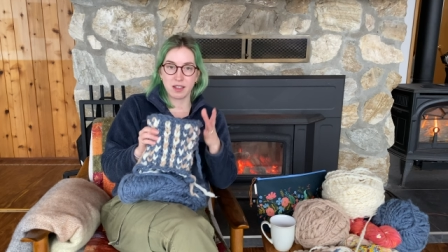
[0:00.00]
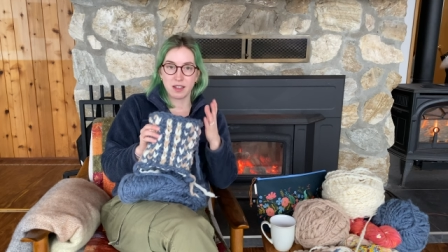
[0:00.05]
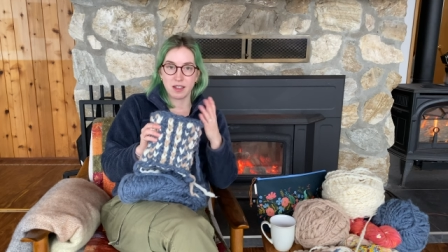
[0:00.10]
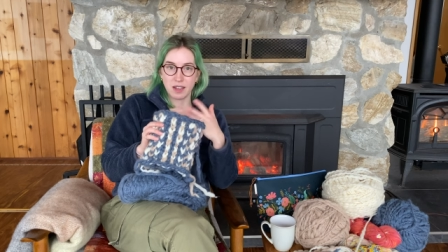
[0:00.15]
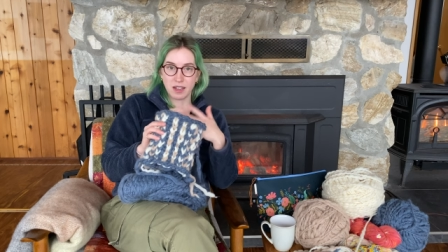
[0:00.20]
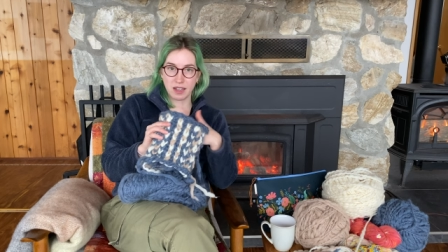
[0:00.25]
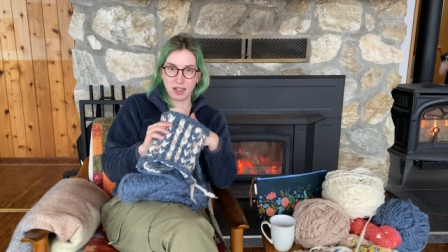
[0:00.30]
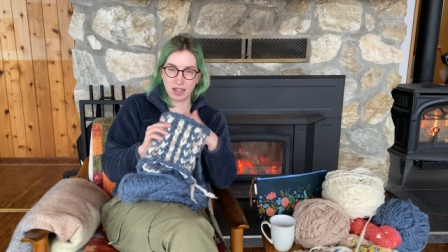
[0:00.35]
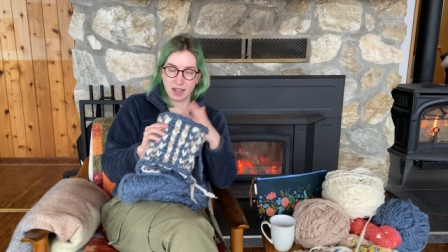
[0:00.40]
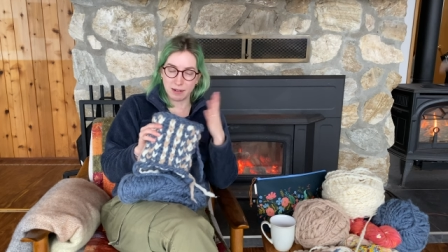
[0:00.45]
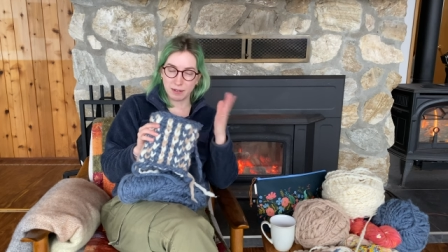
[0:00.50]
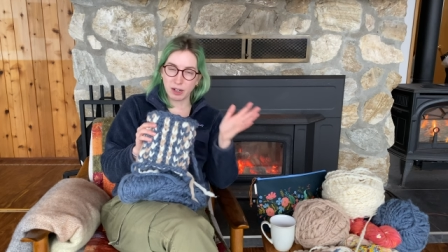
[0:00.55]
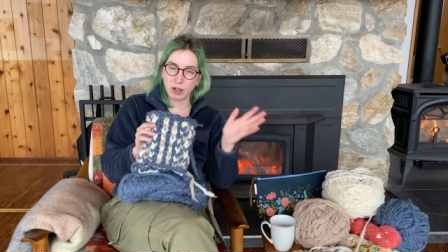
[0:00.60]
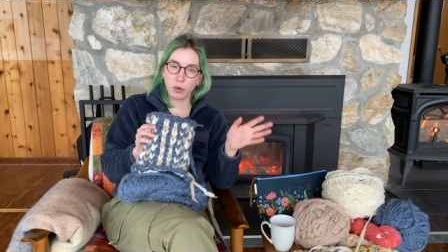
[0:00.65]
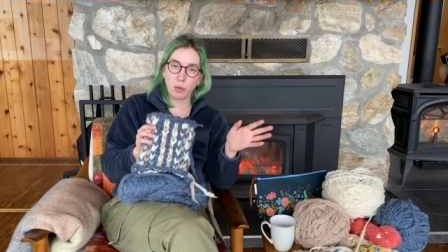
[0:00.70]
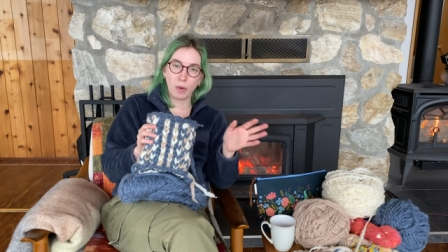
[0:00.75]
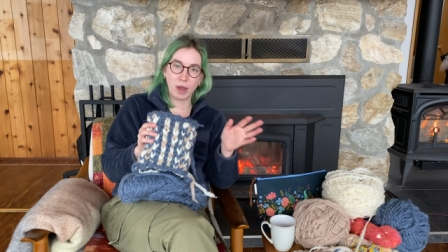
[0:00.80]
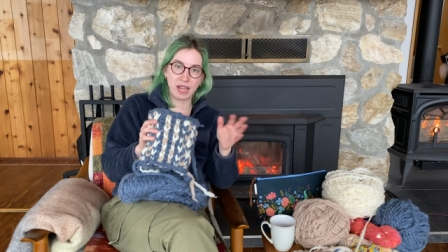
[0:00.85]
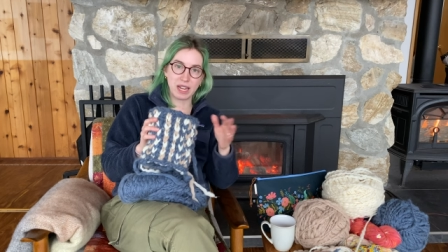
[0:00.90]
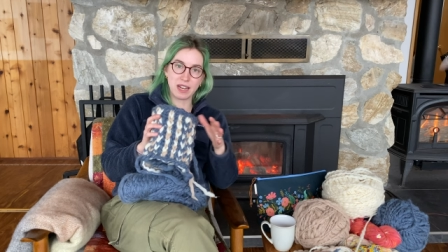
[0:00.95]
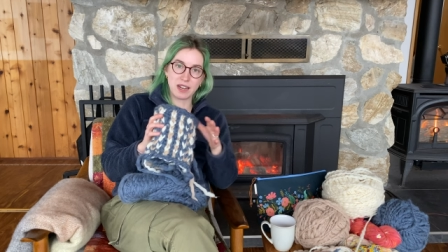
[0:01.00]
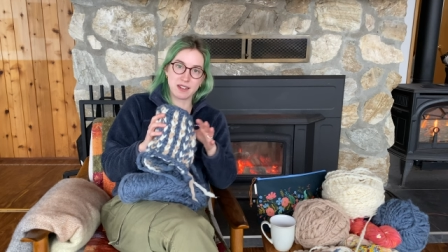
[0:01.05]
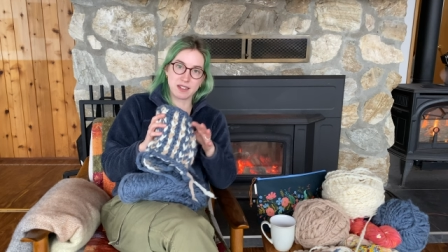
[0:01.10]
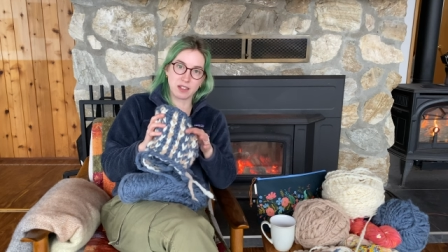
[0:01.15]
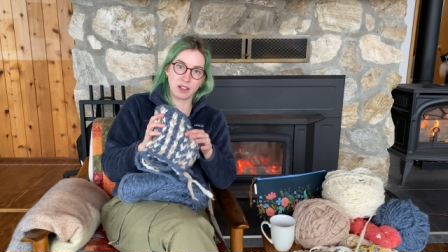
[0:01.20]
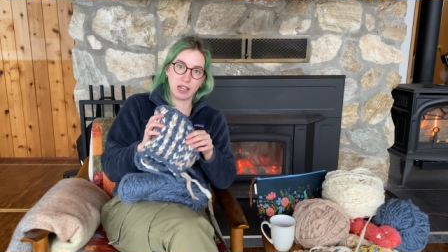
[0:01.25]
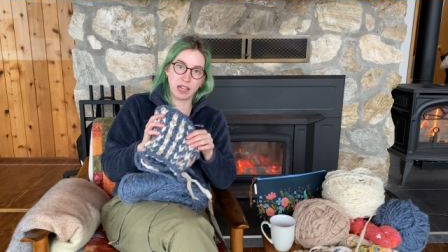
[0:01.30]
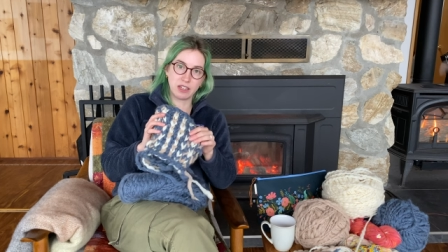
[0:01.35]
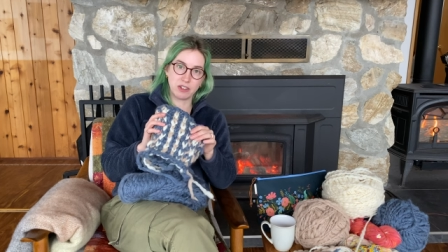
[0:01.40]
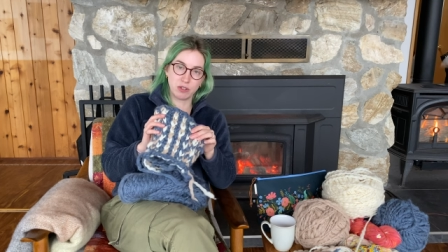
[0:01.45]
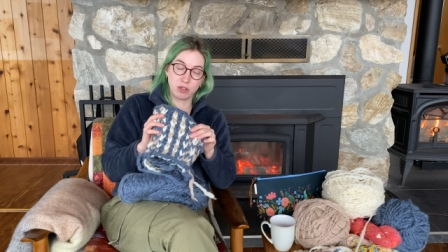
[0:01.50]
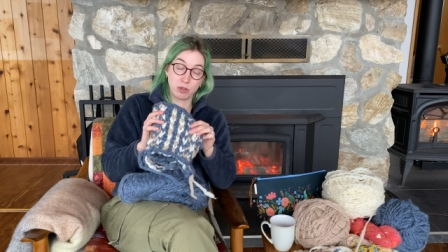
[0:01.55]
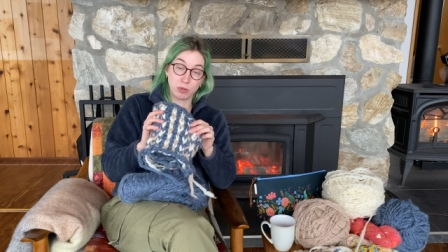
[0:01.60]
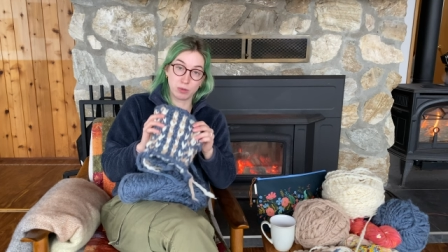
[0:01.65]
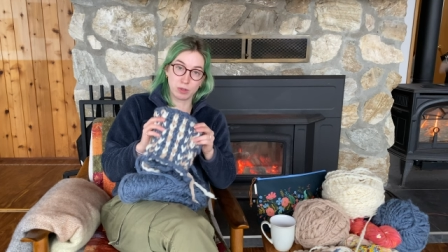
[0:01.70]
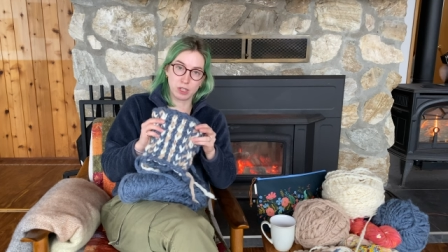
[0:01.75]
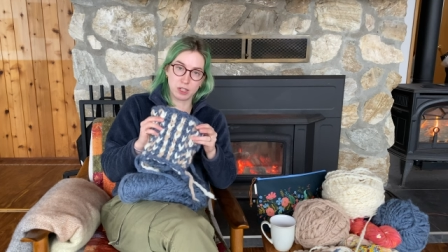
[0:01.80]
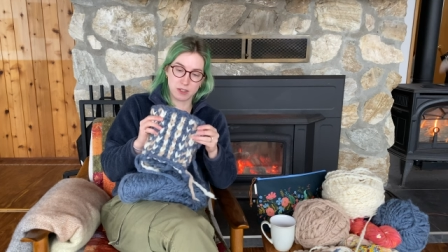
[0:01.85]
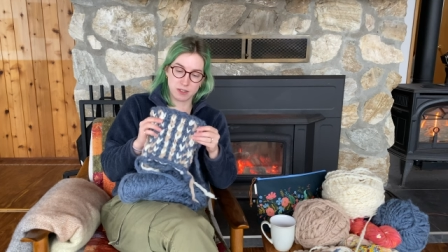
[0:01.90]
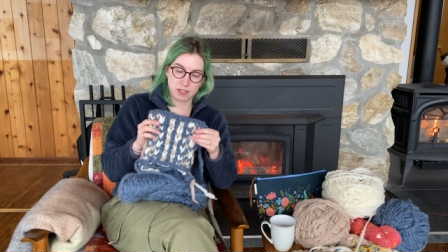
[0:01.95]
I'm gonna wait until I do the
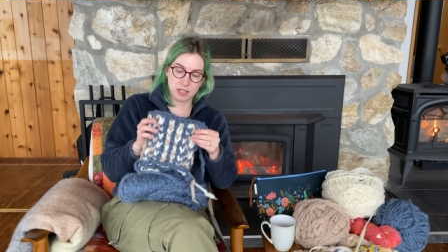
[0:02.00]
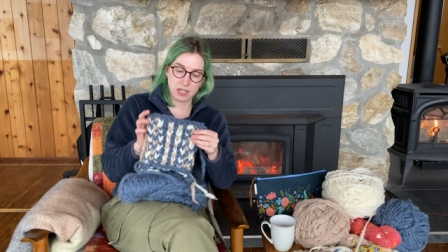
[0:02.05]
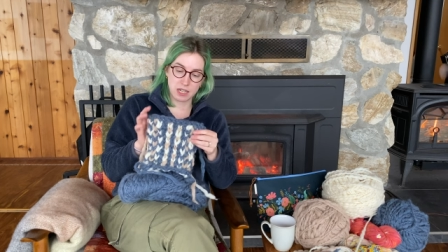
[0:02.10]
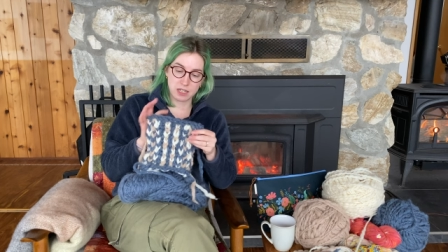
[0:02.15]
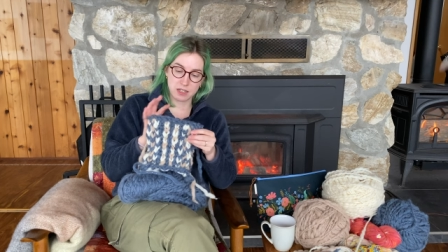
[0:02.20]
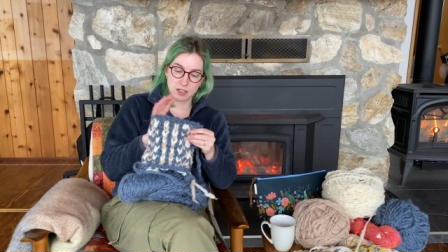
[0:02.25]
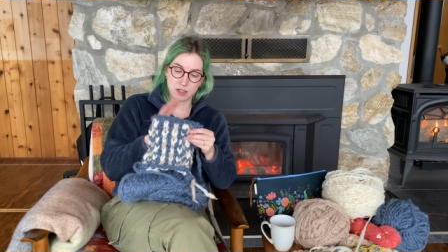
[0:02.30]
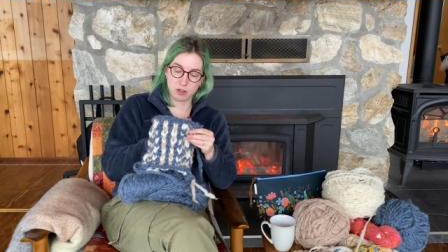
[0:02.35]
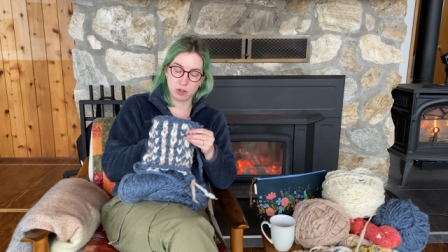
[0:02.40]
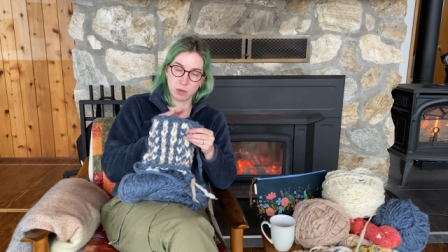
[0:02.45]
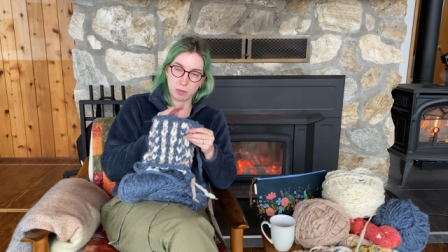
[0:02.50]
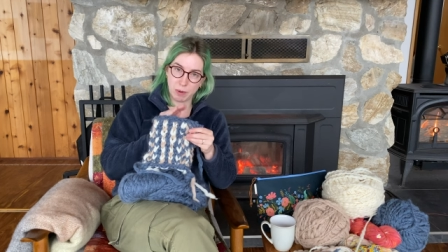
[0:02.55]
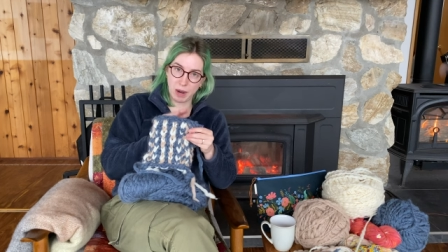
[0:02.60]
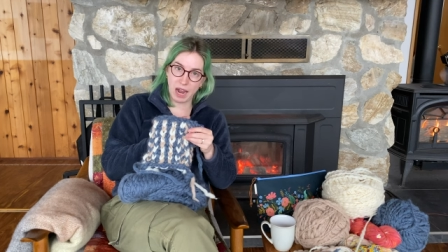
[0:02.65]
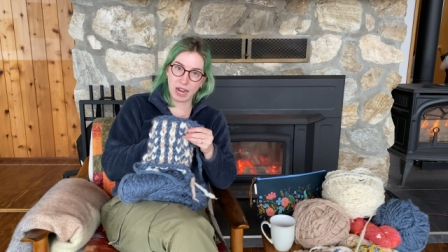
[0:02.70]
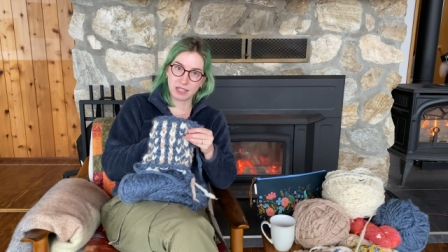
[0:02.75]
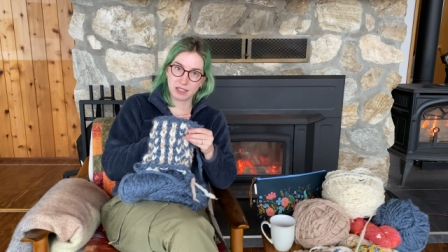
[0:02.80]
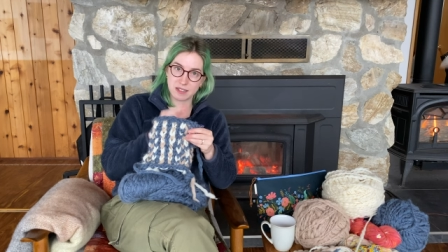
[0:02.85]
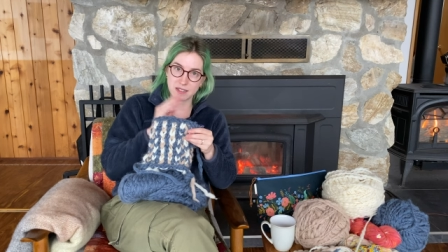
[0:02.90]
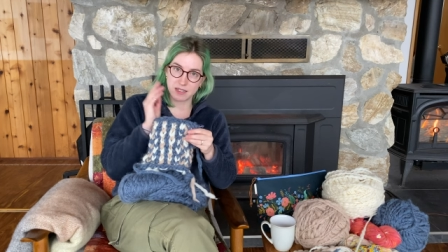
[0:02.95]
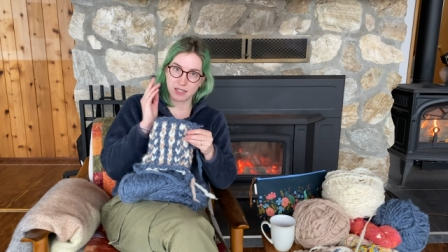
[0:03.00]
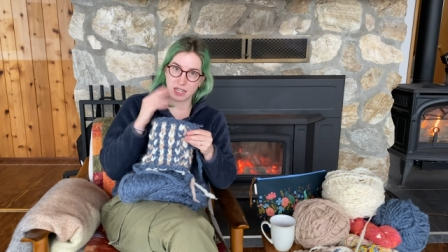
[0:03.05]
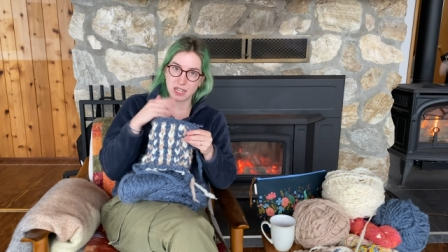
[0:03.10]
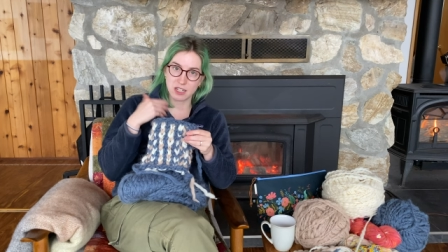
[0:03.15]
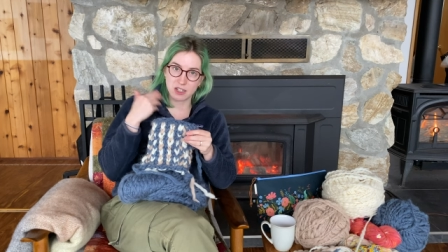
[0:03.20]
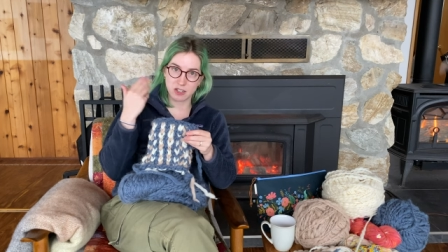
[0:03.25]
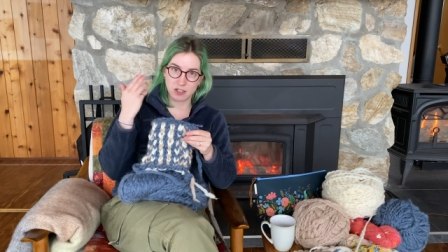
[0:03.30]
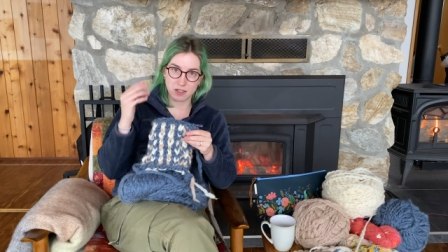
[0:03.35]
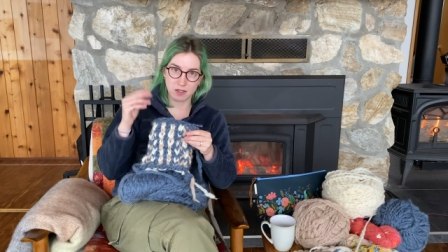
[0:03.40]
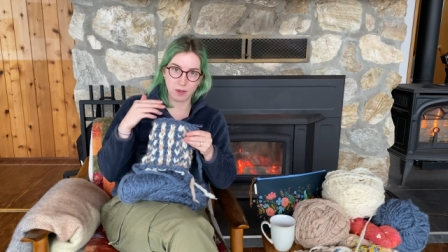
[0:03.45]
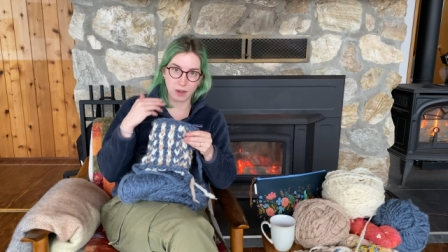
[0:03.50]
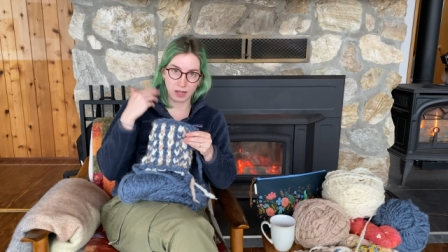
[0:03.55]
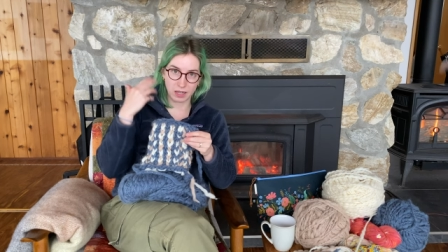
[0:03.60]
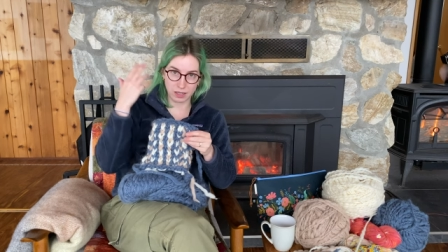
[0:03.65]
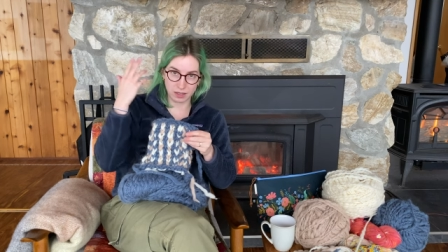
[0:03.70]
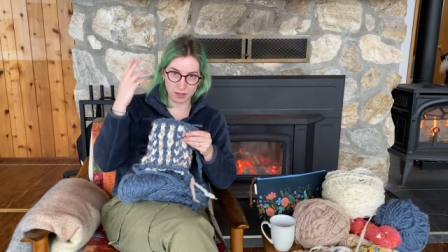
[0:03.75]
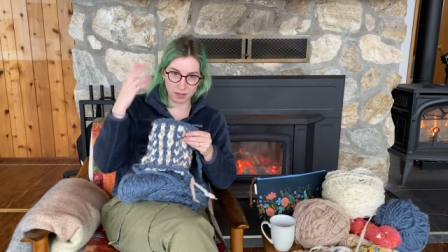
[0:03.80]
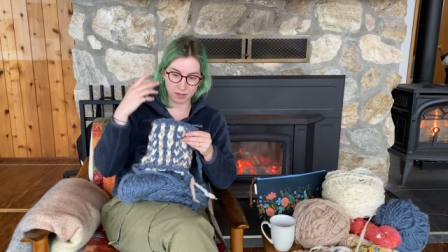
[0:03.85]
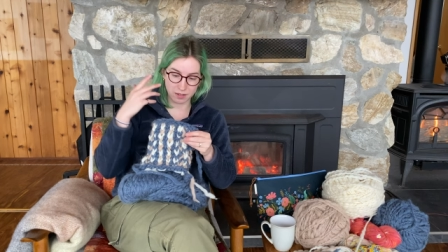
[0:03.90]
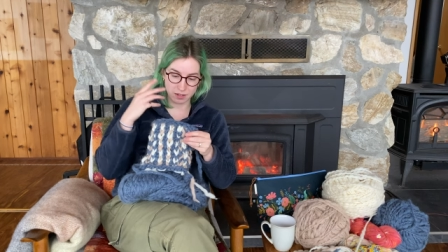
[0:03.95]
real steek to do the practice steek just so I
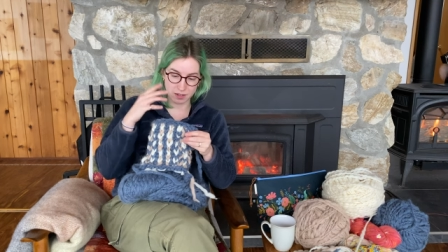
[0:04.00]
can,